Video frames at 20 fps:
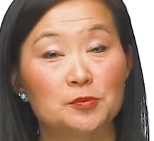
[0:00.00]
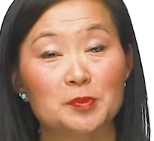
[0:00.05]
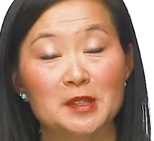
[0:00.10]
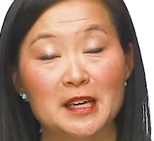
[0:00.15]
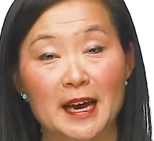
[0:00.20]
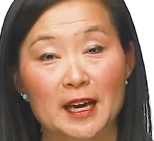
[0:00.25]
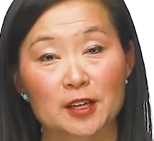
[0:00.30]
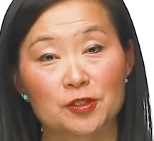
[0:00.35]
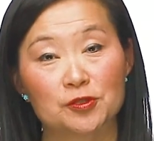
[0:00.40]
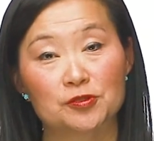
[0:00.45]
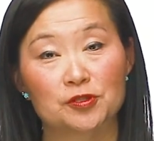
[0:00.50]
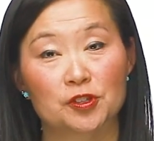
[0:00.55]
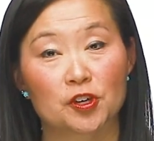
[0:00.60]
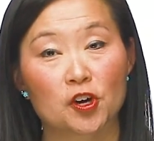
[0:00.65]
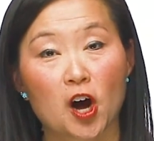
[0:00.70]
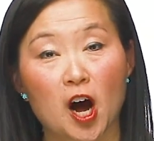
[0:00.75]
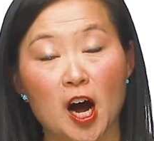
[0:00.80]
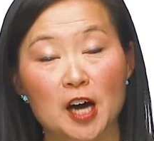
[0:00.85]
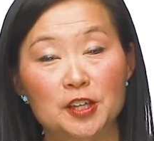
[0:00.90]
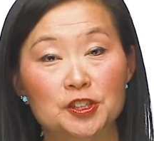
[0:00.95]
Be extra
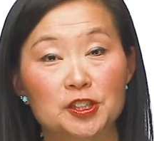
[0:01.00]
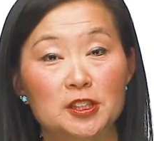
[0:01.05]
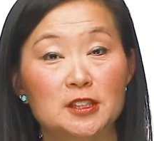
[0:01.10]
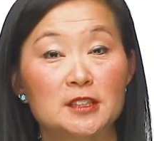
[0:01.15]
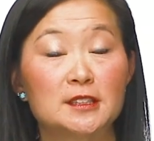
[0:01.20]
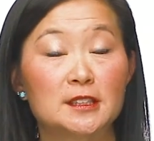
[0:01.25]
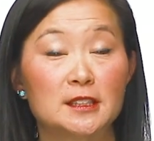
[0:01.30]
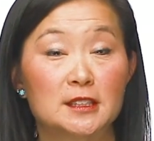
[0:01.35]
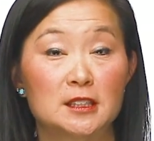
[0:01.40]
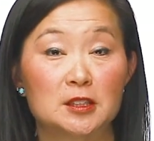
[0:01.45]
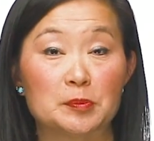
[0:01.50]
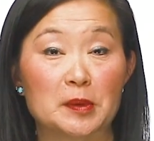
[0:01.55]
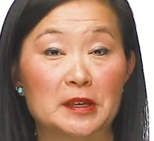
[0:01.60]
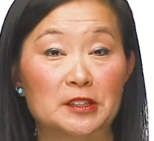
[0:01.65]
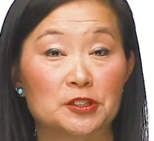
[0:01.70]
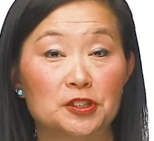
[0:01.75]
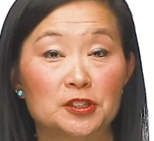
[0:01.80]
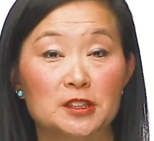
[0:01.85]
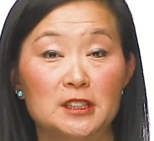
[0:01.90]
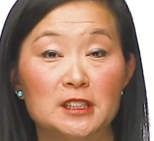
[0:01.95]
cautious,
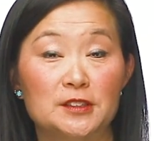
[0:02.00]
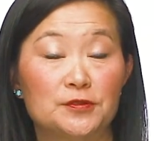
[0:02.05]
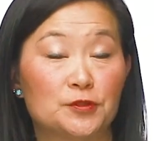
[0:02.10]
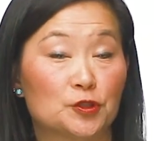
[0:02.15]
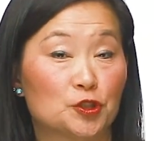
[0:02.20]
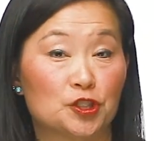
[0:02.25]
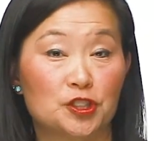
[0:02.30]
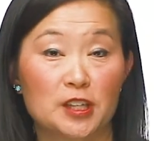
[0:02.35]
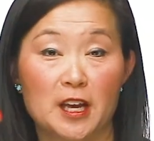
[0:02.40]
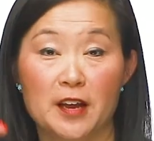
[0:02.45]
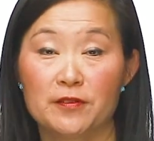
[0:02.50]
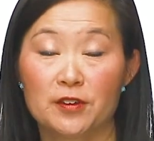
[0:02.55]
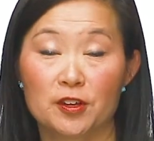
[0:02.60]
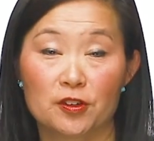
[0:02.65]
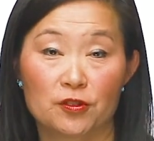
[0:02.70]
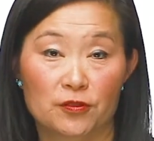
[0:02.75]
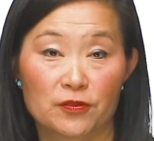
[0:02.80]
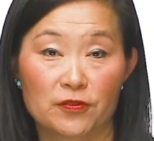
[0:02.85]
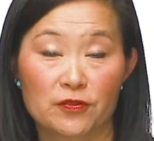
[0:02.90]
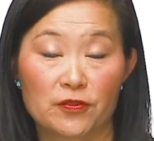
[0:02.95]
especially if you're
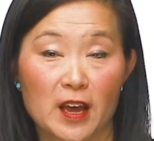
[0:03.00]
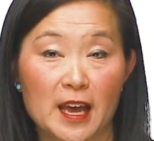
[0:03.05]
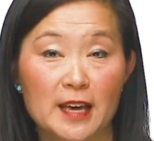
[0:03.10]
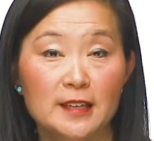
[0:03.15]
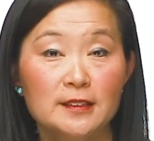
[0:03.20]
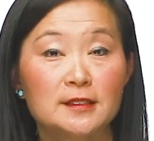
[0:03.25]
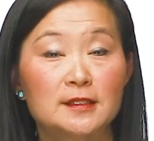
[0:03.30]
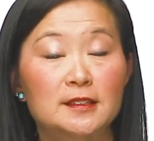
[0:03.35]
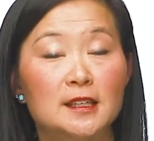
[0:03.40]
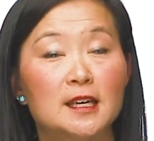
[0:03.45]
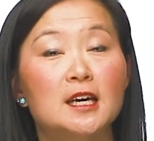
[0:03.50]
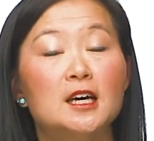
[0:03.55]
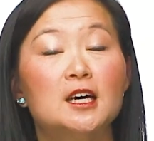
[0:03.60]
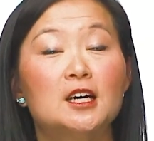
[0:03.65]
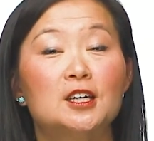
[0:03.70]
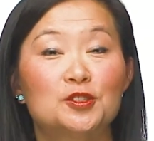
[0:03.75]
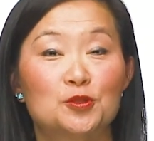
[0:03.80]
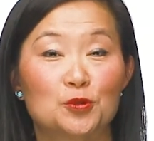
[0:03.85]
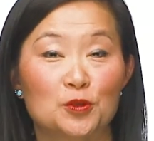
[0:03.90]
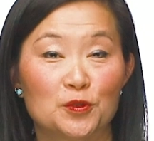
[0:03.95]
shaving your face,
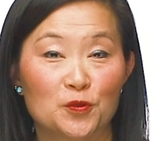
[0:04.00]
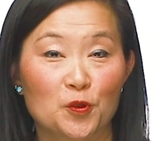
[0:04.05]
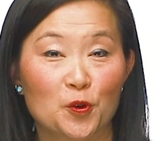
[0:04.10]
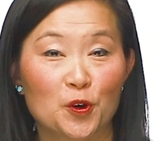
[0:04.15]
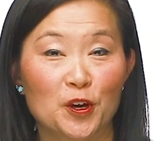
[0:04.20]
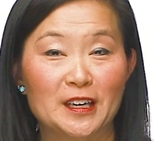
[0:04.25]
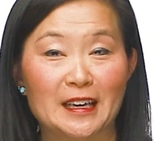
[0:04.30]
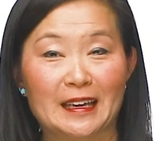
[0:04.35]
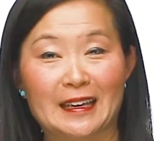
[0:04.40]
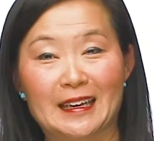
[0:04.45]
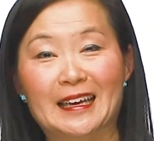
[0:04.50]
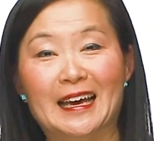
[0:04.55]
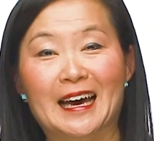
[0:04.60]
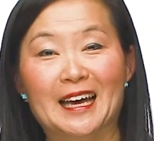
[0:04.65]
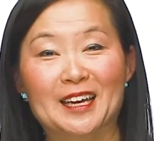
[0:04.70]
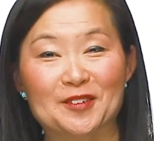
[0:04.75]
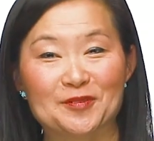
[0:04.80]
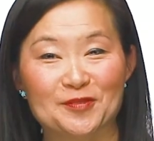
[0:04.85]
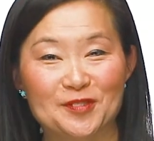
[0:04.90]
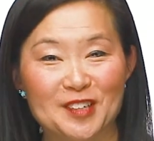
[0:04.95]
to avoid any
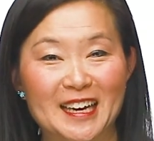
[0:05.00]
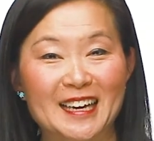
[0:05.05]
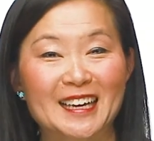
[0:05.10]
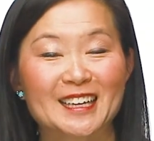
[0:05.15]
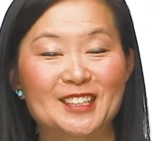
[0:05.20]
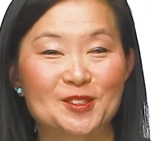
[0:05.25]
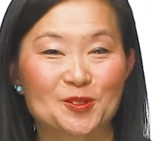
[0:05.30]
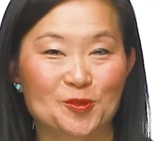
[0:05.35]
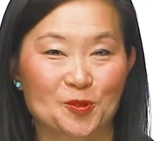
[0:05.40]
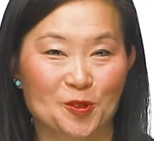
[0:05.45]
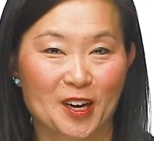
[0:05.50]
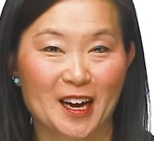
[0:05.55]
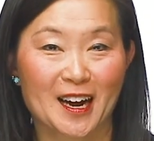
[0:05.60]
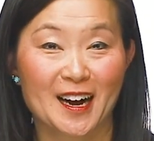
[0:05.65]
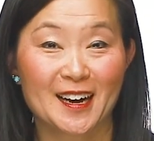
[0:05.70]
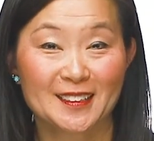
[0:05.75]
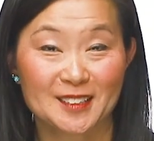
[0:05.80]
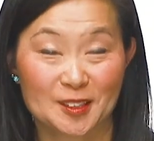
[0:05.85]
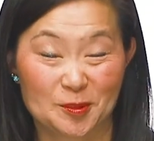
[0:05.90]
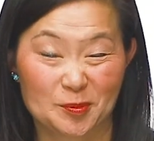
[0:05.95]
kind of nicks or
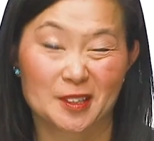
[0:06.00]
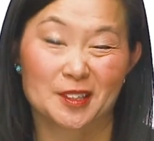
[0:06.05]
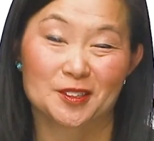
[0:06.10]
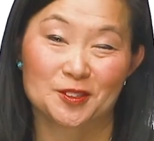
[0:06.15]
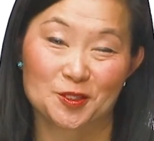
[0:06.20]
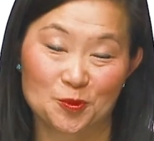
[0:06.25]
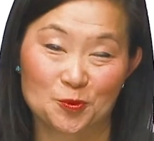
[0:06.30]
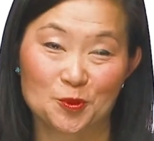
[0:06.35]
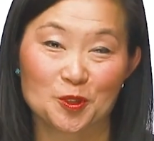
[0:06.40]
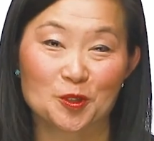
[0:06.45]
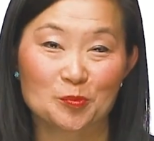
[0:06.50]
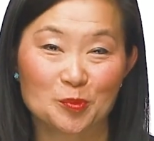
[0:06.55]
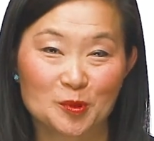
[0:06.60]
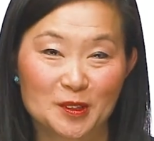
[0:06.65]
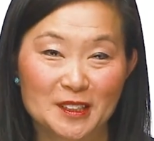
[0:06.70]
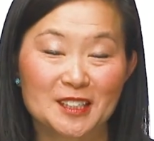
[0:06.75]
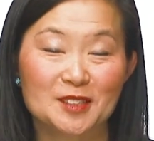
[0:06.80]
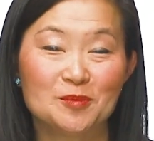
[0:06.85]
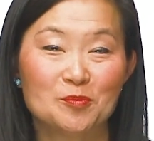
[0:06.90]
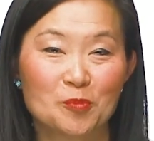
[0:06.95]
cuts because you will
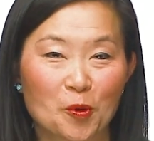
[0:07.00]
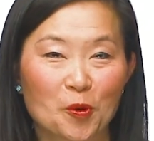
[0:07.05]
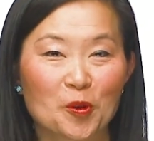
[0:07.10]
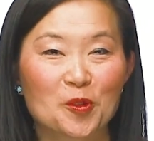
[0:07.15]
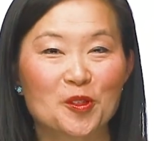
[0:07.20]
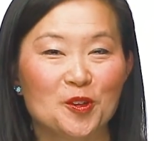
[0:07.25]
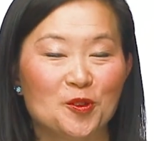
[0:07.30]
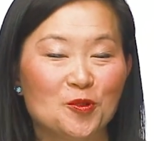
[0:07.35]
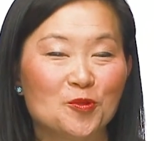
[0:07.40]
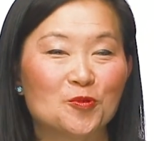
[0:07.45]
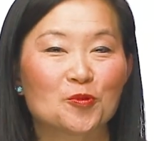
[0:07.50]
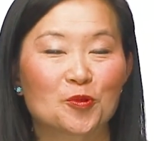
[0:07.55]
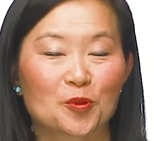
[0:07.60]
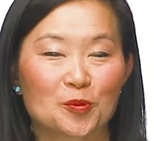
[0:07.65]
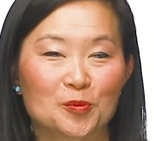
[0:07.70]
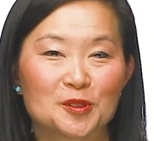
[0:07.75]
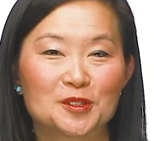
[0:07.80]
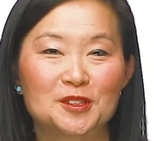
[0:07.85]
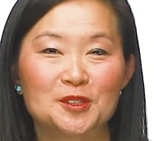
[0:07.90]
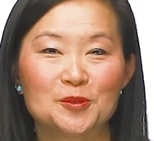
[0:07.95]
bleed more than you
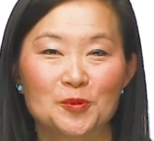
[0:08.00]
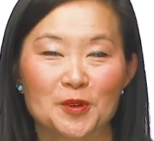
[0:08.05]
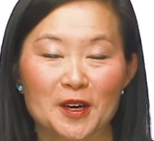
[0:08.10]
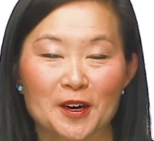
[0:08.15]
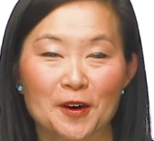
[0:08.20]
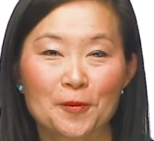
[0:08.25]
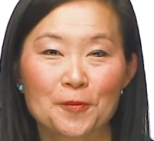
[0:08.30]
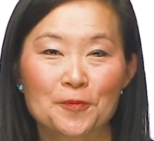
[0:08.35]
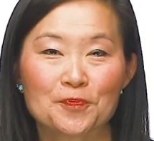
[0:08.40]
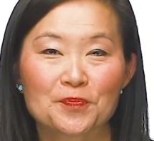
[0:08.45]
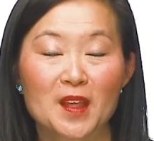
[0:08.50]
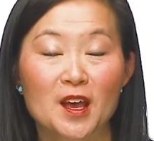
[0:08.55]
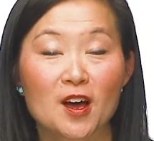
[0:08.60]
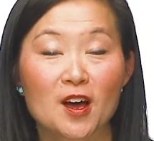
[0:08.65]
normally will.